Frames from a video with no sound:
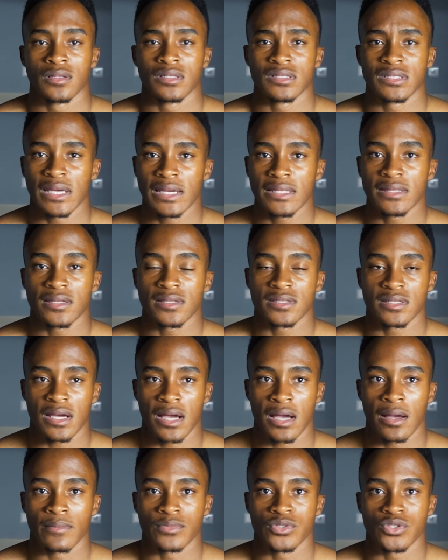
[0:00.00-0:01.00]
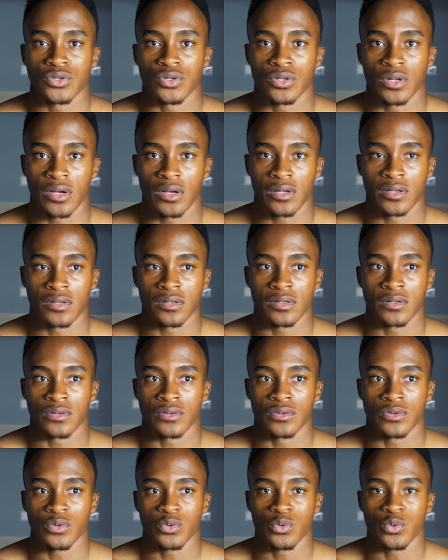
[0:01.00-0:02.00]
take the time to learn
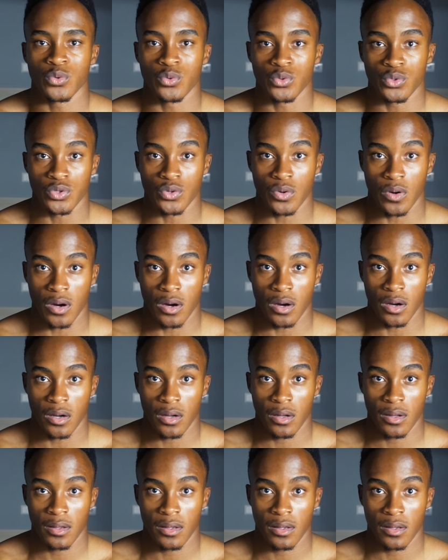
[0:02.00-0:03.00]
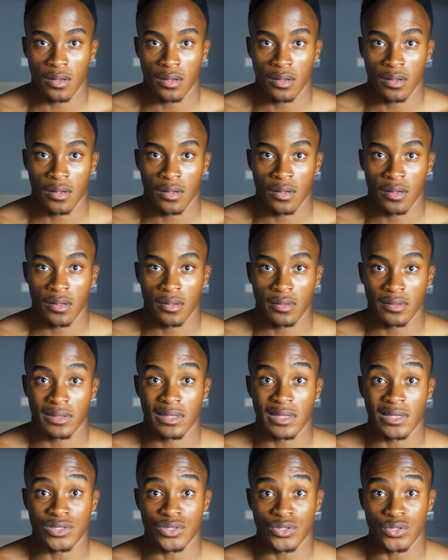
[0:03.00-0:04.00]
who you are,
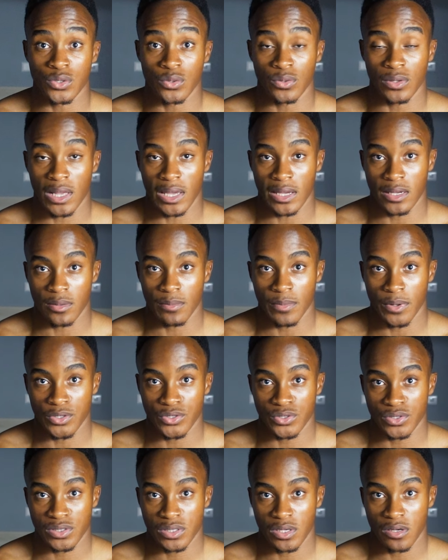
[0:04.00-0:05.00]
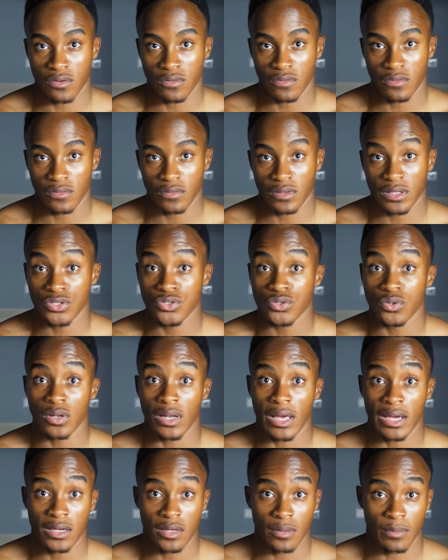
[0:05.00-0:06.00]
things you don't like about yourself, things you
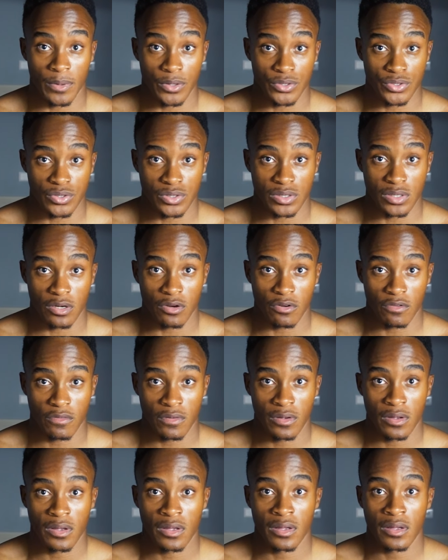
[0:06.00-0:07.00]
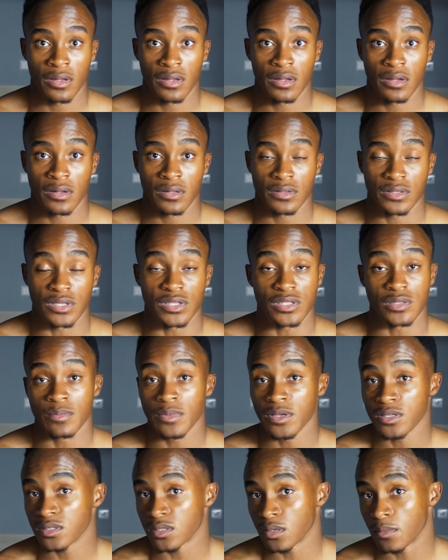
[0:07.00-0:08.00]
like about yourself.
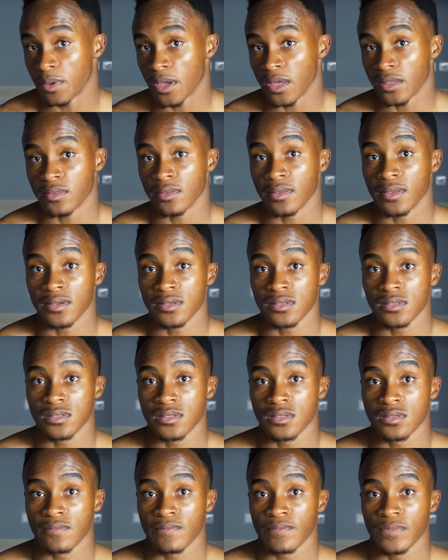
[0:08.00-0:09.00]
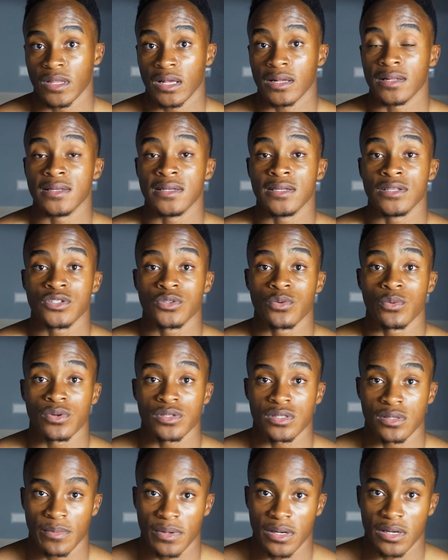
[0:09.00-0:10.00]
Dismiss the bad things, lean
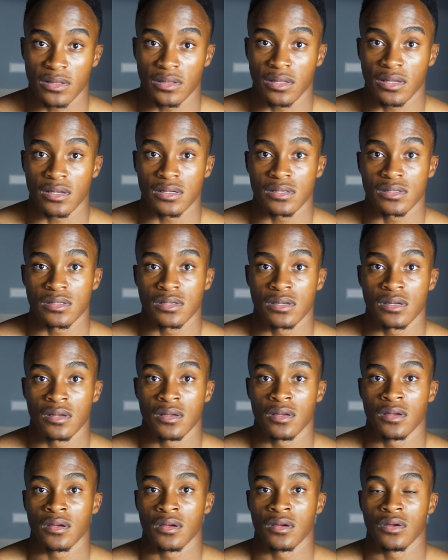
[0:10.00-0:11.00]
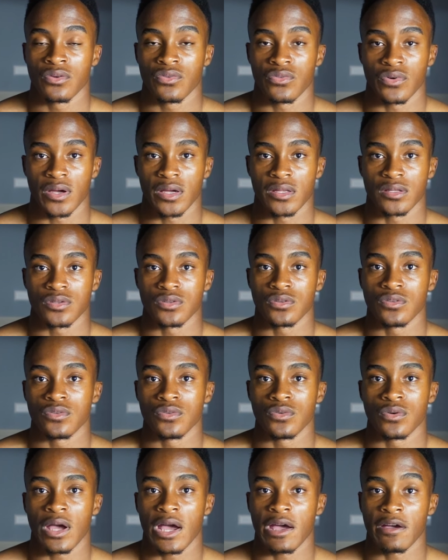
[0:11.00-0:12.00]
towards the better things, right? Do
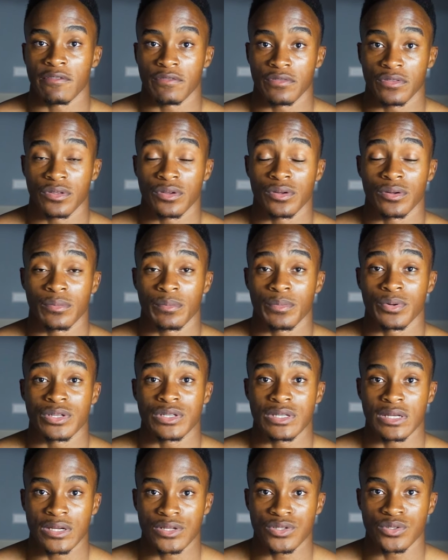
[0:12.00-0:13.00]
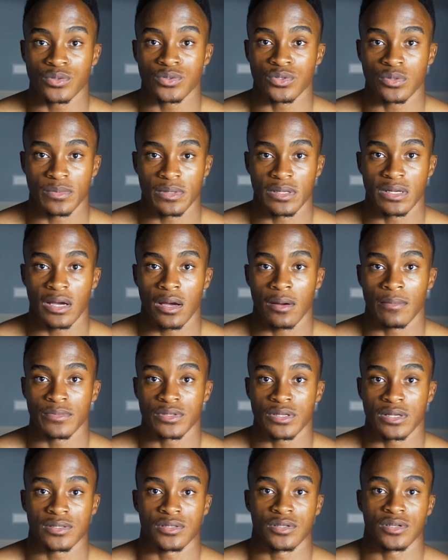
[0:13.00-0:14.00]
you have the potential to become
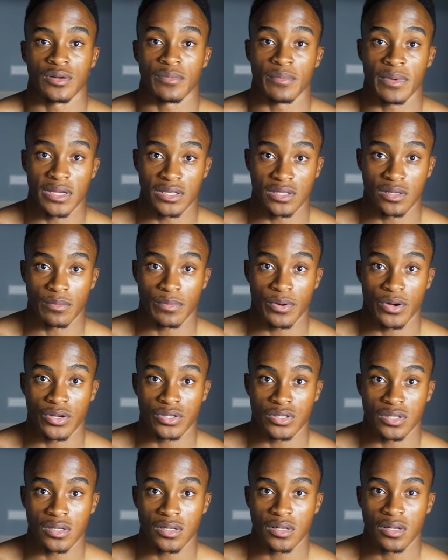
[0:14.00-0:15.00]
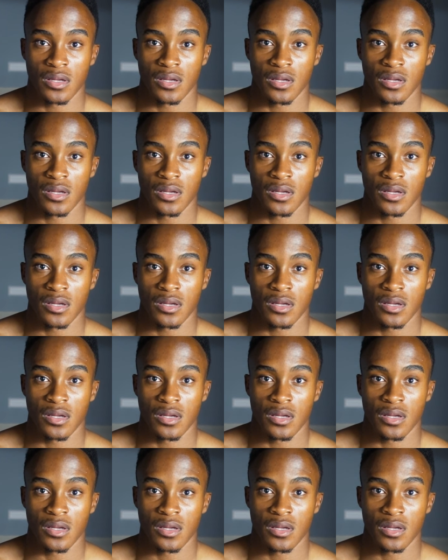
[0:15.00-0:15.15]
such an amazing person?